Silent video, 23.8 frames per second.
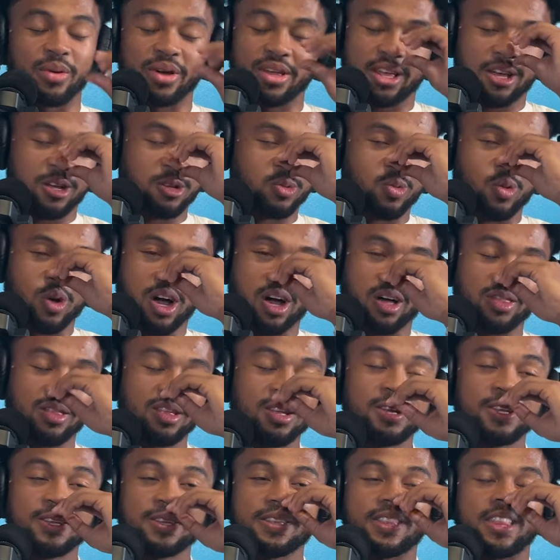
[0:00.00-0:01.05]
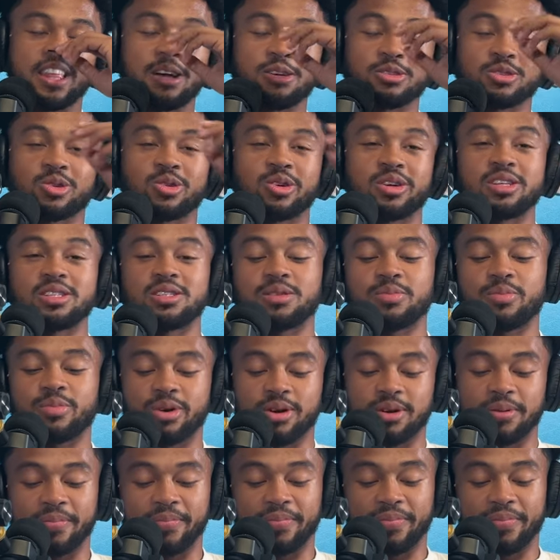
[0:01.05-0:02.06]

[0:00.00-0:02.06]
bro. That was wild. That was crazy. But